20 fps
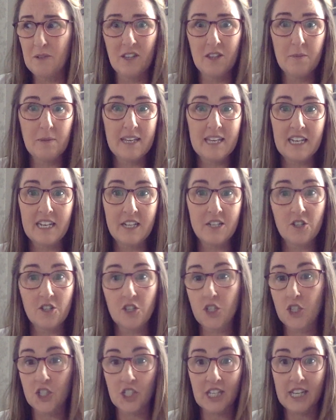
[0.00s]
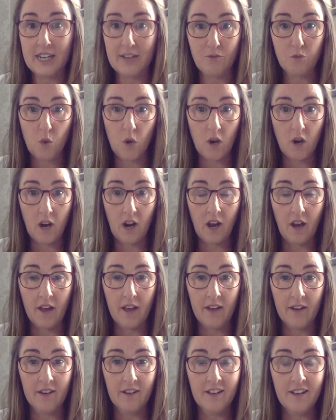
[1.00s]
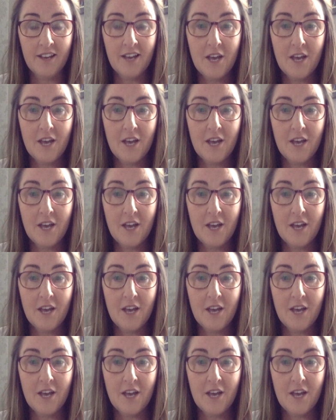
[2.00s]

at the beginning you're just going to have one client